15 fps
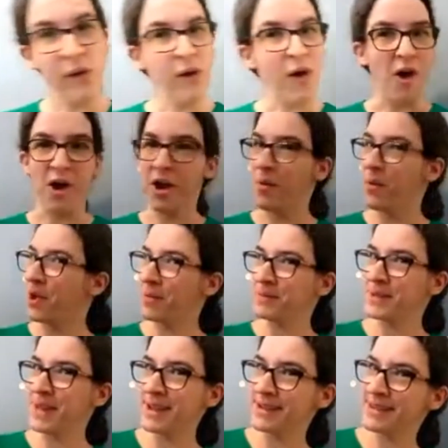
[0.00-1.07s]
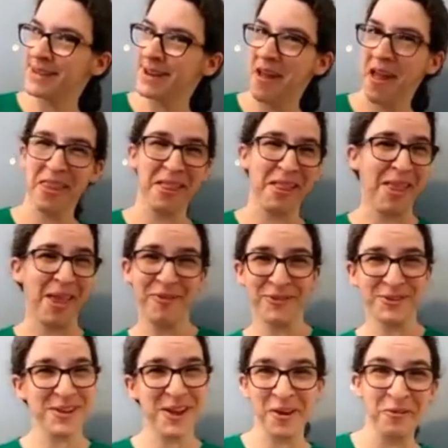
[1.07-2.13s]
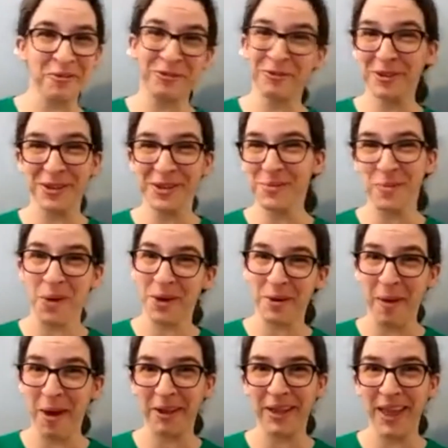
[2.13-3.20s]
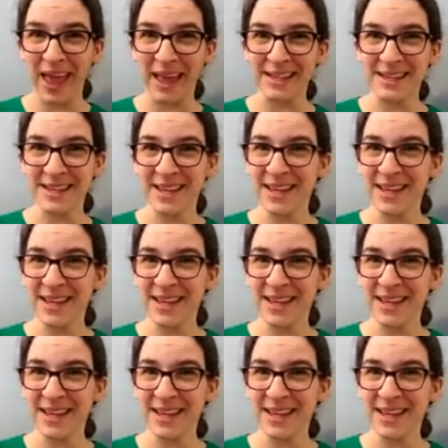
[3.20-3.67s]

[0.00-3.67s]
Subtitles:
All right, what comes next? Well, life is not over for this water bottle yet.